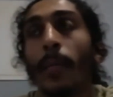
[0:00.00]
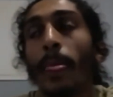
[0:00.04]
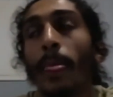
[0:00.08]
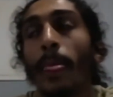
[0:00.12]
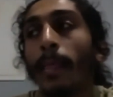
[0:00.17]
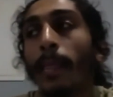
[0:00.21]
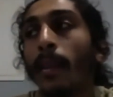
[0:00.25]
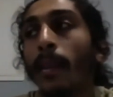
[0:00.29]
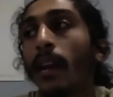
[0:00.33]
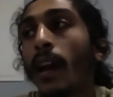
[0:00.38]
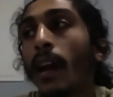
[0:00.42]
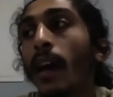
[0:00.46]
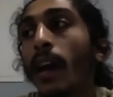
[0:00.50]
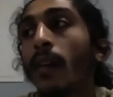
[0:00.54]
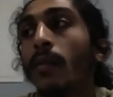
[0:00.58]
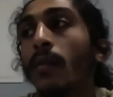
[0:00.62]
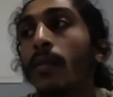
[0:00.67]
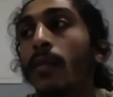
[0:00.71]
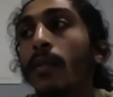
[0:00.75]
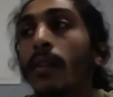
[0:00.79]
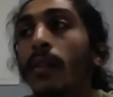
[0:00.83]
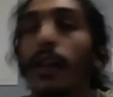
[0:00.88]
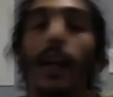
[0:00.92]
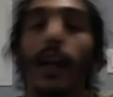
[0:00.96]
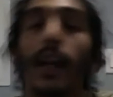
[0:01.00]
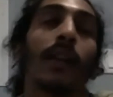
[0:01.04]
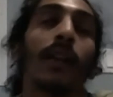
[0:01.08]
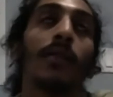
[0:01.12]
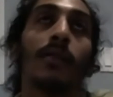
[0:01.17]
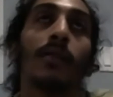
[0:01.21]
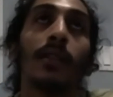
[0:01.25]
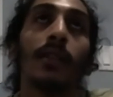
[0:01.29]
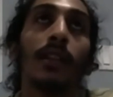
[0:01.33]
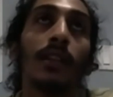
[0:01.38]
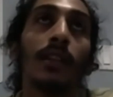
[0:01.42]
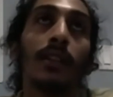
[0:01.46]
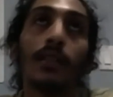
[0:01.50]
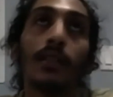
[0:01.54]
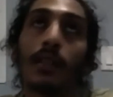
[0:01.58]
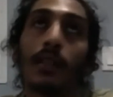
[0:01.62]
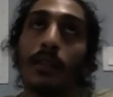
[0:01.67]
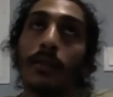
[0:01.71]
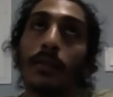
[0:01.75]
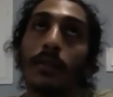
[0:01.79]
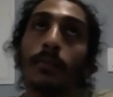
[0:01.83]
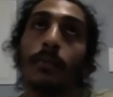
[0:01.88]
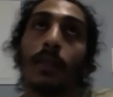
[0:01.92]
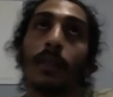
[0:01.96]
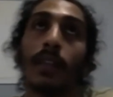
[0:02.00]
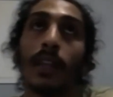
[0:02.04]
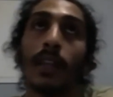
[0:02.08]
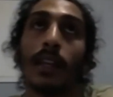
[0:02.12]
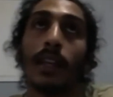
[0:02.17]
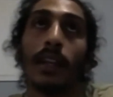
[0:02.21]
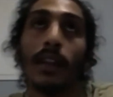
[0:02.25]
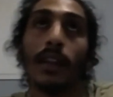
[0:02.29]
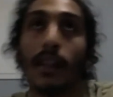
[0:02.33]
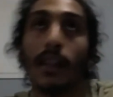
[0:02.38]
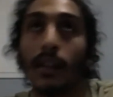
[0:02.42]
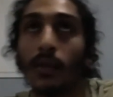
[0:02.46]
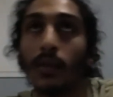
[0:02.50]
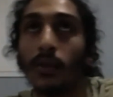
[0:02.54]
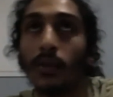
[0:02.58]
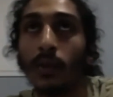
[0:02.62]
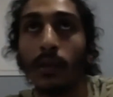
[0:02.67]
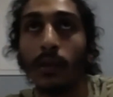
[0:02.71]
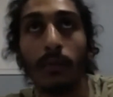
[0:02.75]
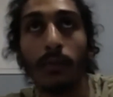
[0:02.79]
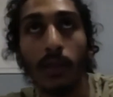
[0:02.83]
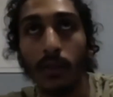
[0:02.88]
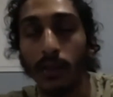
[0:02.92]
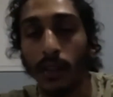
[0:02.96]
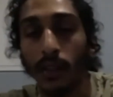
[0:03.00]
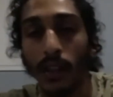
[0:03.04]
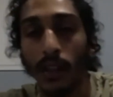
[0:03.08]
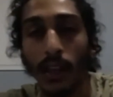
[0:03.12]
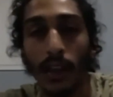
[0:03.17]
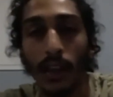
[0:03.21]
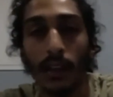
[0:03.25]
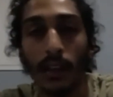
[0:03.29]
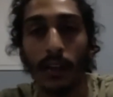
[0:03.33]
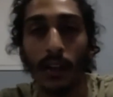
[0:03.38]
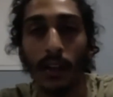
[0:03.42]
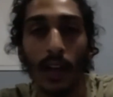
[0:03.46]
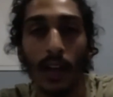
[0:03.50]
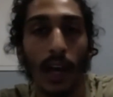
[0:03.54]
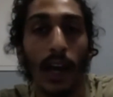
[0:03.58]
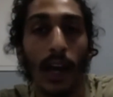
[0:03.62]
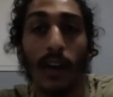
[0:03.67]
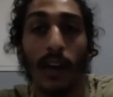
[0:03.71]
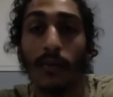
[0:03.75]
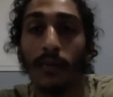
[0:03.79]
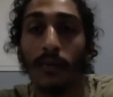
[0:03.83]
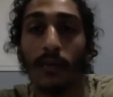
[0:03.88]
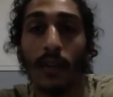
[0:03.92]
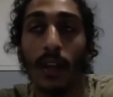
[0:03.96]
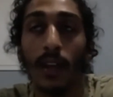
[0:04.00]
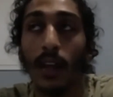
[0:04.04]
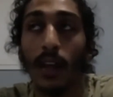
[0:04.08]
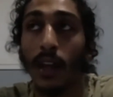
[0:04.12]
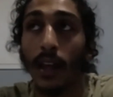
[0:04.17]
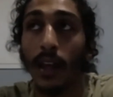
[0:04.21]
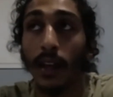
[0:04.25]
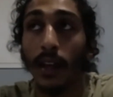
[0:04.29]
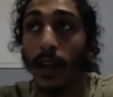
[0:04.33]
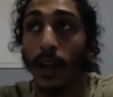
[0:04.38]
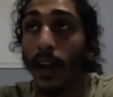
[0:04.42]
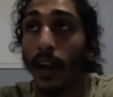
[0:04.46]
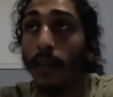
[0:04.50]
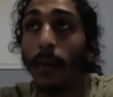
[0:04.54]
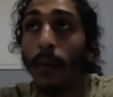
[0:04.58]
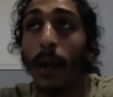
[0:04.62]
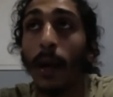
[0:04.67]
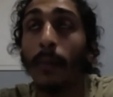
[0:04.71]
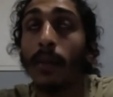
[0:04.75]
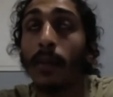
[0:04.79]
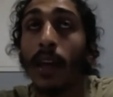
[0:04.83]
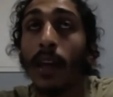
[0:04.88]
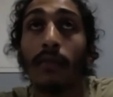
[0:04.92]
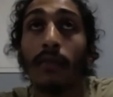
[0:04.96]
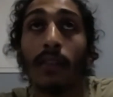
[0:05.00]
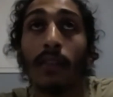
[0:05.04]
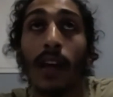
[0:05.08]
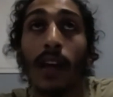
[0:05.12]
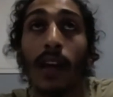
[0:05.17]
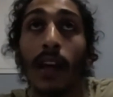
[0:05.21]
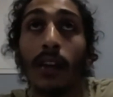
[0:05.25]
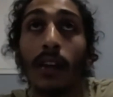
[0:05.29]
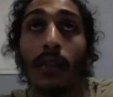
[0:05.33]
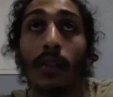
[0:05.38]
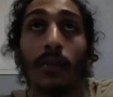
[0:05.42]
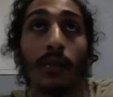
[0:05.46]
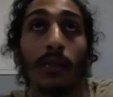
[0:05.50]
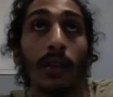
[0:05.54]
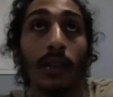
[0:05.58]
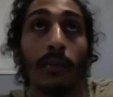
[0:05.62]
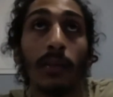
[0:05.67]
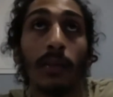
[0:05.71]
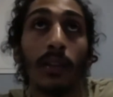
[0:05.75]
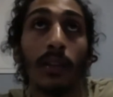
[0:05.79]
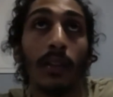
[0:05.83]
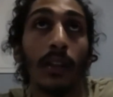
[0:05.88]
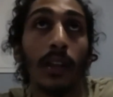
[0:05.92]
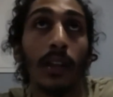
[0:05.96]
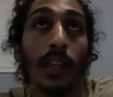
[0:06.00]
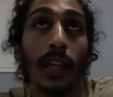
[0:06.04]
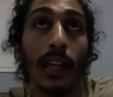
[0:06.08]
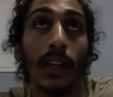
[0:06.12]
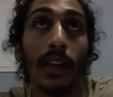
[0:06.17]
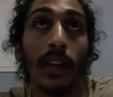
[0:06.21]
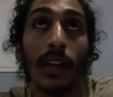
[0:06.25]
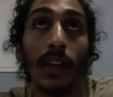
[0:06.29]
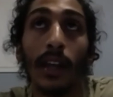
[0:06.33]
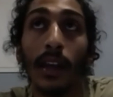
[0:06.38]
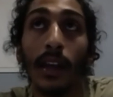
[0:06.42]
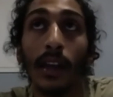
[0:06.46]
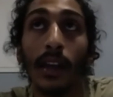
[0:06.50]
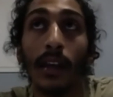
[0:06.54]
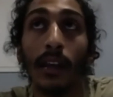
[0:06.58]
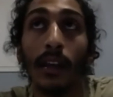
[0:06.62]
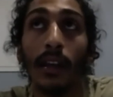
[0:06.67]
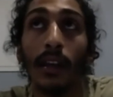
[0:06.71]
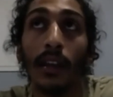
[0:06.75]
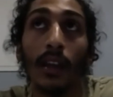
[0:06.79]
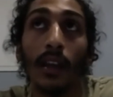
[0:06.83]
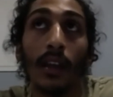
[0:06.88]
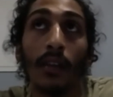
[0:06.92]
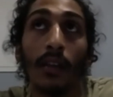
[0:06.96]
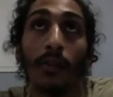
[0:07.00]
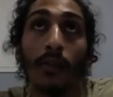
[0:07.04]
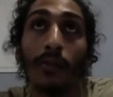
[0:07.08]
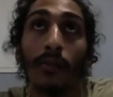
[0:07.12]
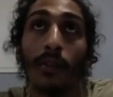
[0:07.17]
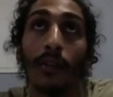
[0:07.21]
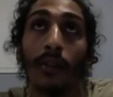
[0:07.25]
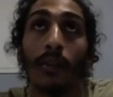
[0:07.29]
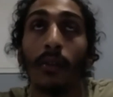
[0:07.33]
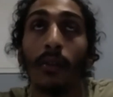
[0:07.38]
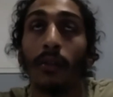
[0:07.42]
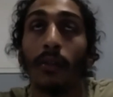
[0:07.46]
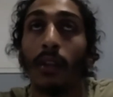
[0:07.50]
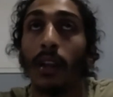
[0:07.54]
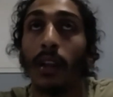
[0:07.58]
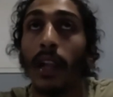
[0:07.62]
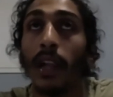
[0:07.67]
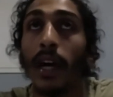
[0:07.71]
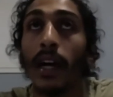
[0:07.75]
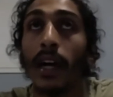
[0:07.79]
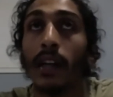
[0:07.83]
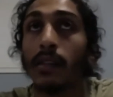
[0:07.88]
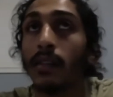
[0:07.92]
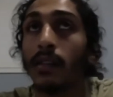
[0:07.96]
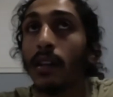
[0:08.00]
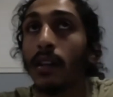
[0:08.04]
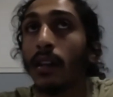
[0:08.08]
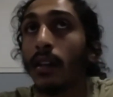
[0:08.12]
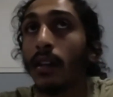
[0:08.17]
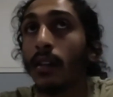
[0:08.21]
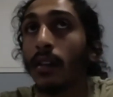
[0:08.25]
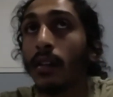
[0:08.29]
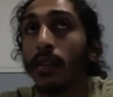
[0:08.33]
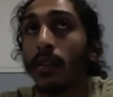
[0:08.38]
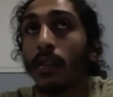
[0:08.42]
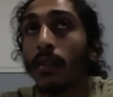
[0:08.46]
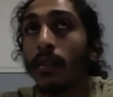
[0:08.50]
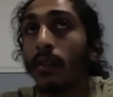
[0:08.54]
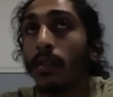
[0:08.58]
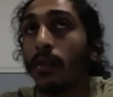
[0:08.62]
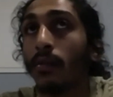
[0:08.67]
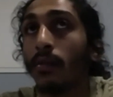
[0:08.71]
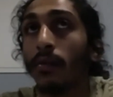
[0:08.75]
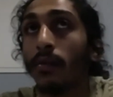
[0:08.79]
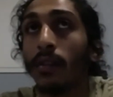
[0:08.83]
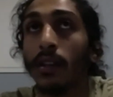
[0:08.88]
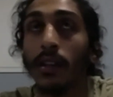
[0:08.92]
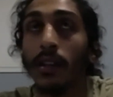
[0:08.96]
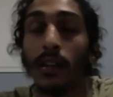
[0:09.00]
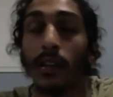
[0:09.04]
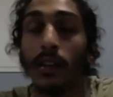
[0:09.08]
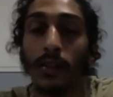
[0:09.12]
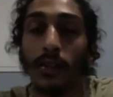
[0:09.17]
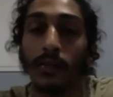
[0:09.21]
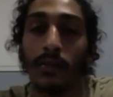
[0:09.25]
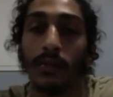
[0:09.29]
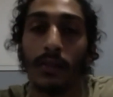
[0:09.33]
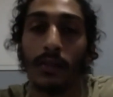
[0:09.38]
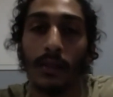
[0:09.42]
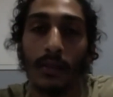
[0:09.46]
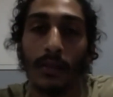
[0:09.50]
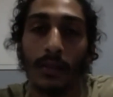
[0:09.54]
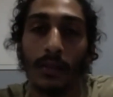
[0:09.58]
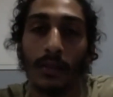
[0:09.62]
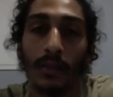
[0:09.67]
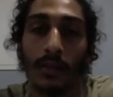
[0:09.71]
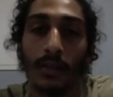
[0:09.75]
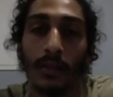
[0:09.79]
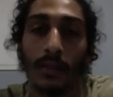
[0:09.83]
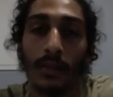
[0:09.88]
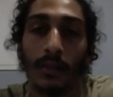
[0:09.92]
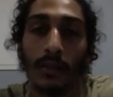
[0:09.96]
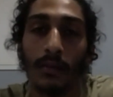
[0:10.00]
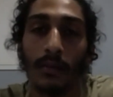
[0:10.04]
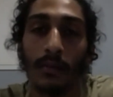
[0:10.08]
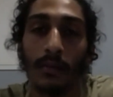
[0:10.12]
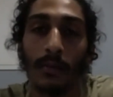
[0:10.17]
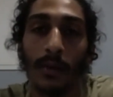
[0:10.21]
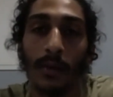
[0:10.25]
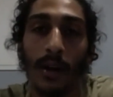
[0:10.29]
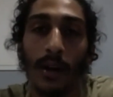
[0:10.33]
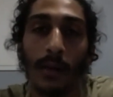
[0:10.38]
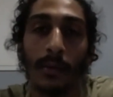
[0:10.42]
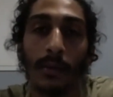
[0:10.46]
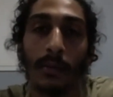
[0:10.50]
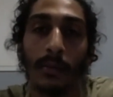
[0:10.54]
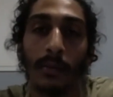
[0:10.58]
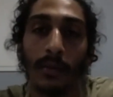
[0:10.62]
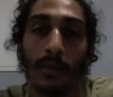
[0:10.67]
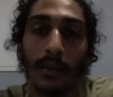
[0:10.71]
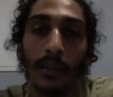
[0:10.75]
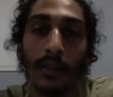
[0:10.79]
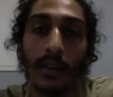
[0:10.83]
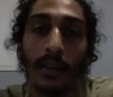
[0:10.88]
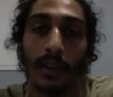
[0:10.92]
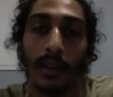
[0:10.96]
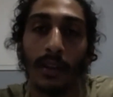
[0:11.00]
like I don't like I don't need to be eating three meals a day. Like I I probably haven't had a three meal a day day for the last like three years. Probably, yeah. You